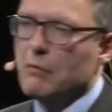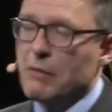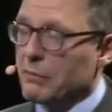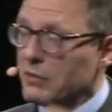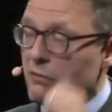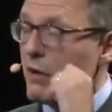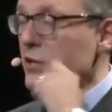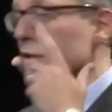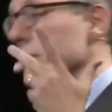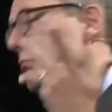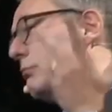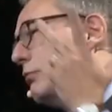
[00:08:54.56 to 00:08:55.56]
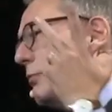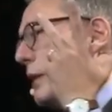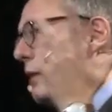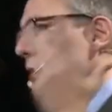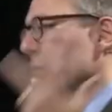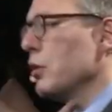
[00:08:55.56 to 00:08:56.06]
maybe the razor, for
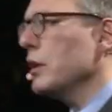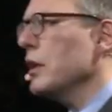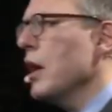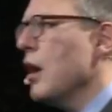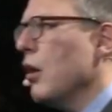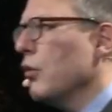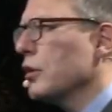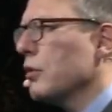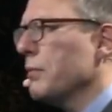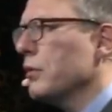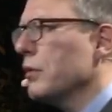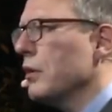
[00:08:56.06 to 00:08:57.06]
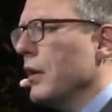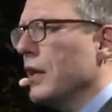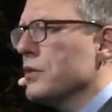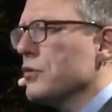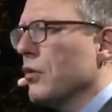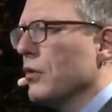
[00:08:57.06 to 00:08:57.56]
me in the morning, or the computer,
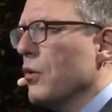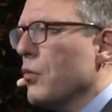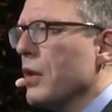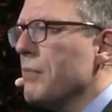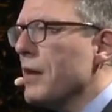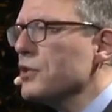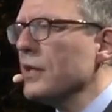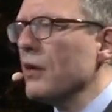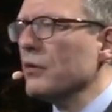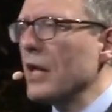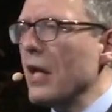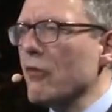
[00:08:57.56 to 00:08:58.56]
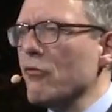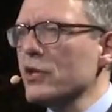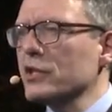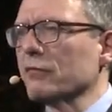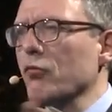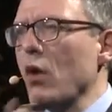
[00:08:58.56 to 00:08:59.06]
and so on. Well, imagine now that
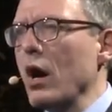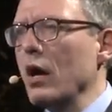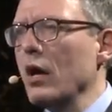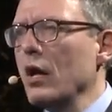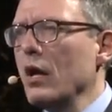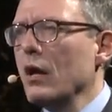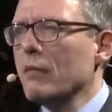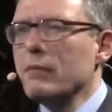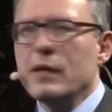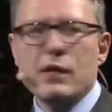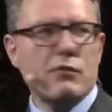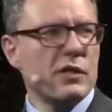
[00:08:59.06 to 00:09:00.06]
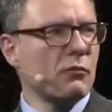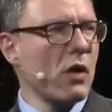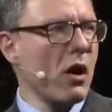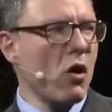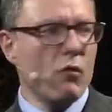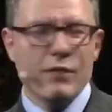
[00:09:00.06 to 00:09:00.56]
reservoir being a
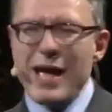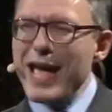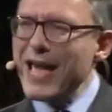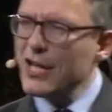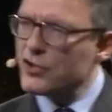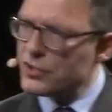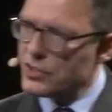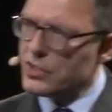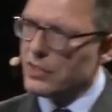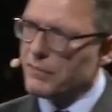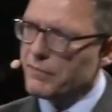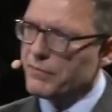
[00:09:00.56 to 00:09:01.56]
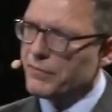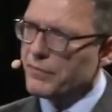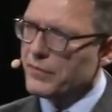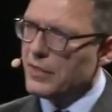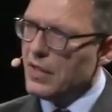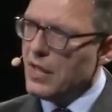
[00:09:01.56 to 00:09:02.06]
reservoir of agency.
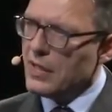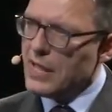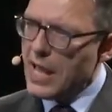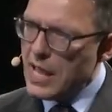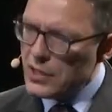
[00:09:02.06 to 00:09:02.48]
And that